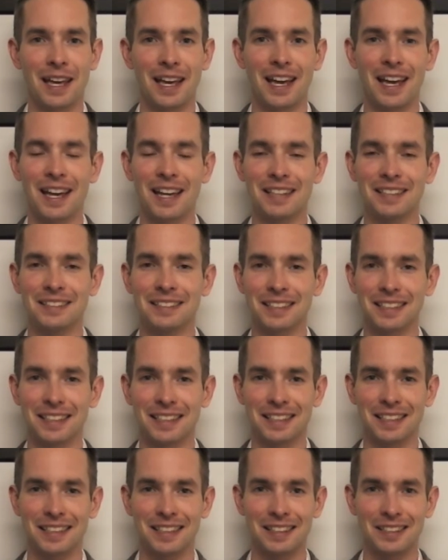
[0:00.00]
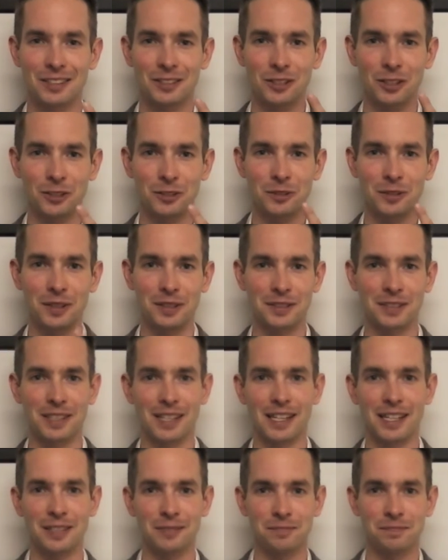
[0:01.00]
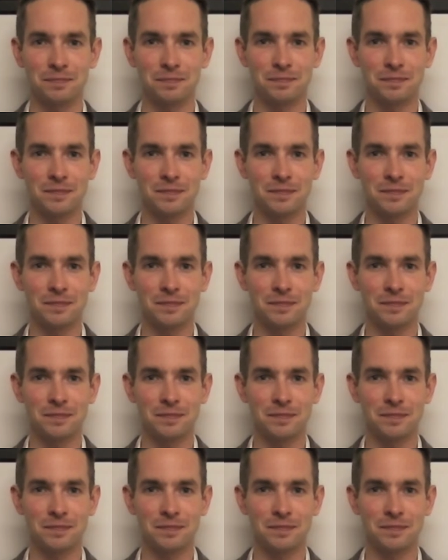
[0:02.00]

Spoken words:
And there's also this guy.